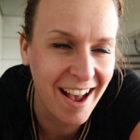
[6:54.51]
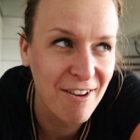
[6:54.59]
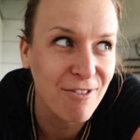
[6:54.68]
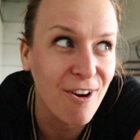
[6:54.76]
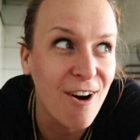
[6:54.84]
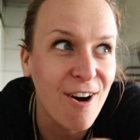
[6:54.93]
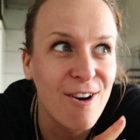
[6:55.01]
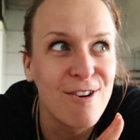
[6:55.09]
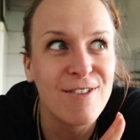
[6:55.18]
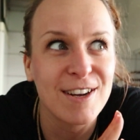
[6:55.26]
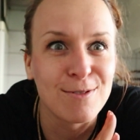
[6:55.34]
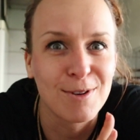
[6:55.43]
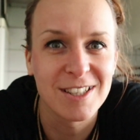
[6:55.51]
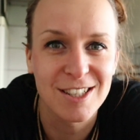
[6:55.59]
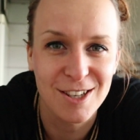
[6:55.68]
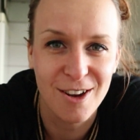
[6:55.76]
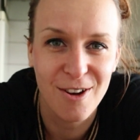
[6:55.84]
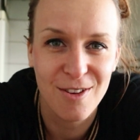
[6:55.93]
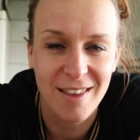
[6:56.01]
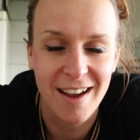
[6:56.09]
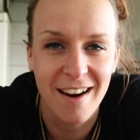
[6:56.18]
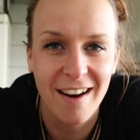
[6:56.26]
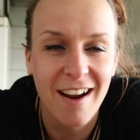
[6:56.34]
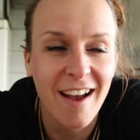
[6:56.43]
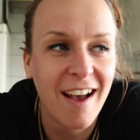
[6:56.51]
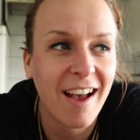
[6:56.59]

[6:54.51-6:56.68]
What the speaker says: I've always wanted to go there.